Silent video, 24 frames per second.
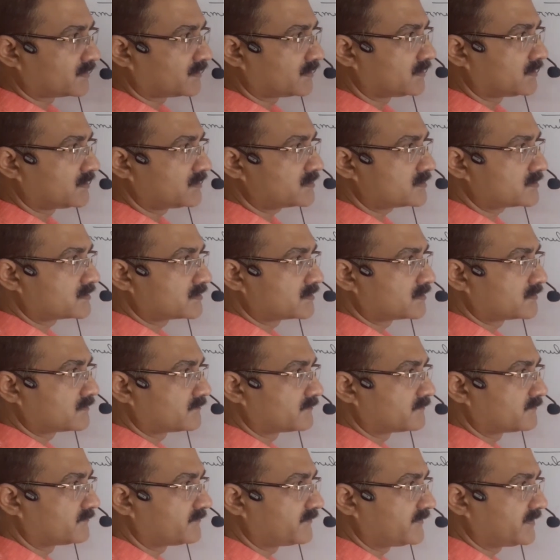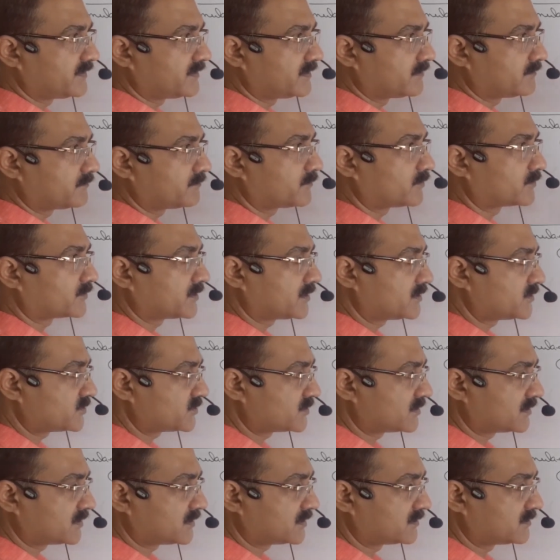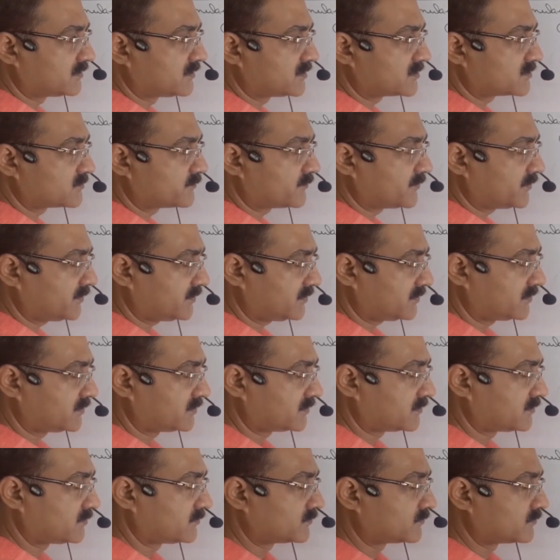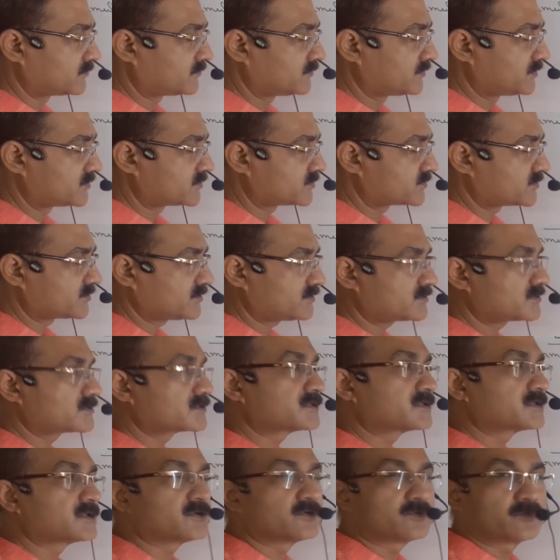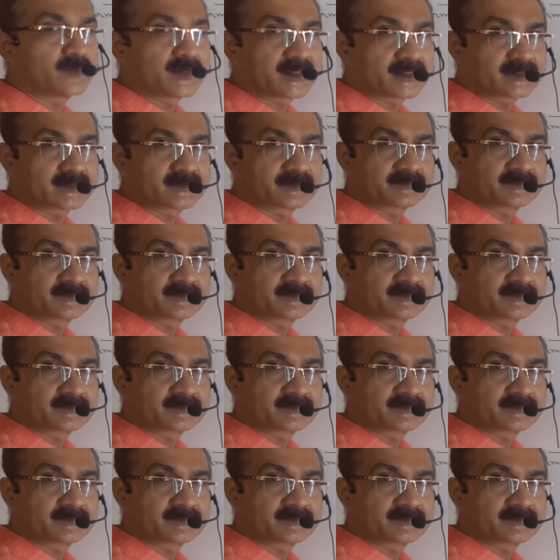is V, potential at this point due to this charge Q1.